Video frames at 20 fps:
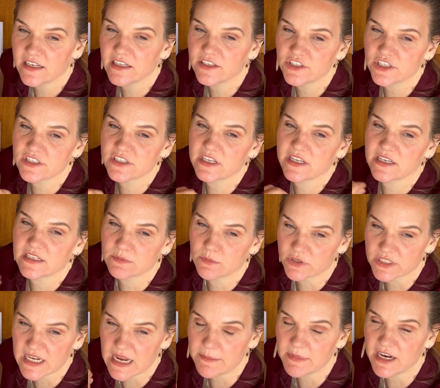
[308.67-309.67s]
It just takes more
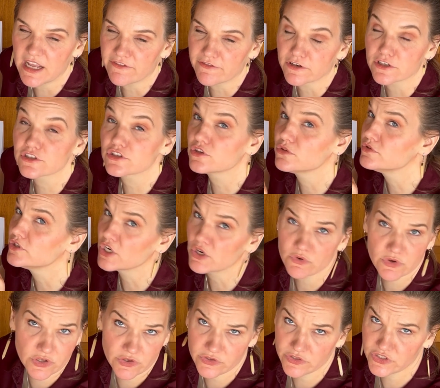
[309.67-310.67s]
time and effort. So
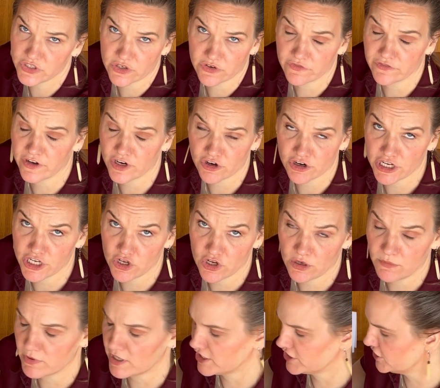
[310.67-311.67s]
don't use your very good
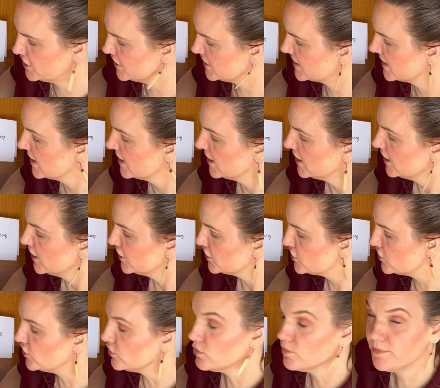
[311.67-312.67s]
brushes
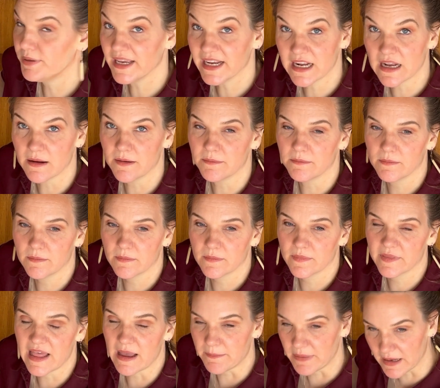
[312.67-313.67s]
to pick up
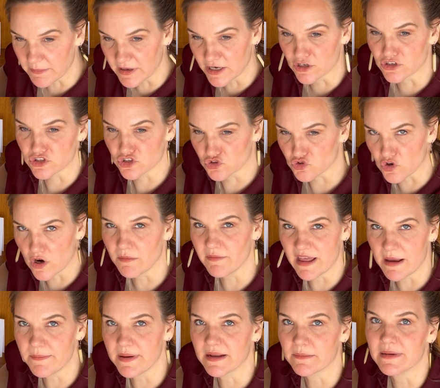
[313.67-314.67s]
that pigment or scrub
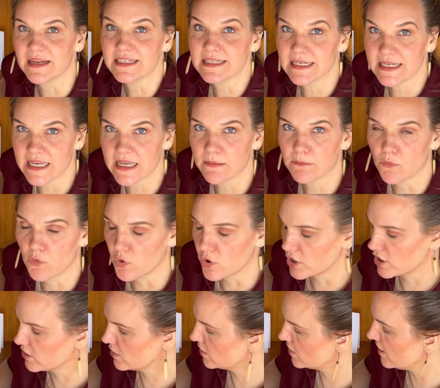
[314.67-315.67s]
that pigment to get
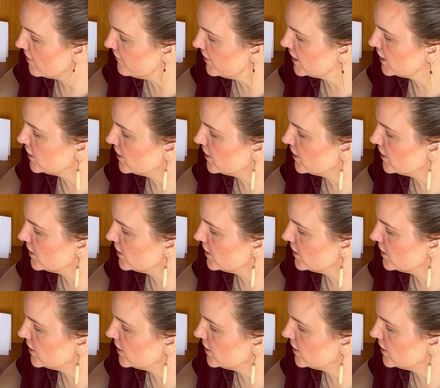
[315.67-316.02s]
more of it.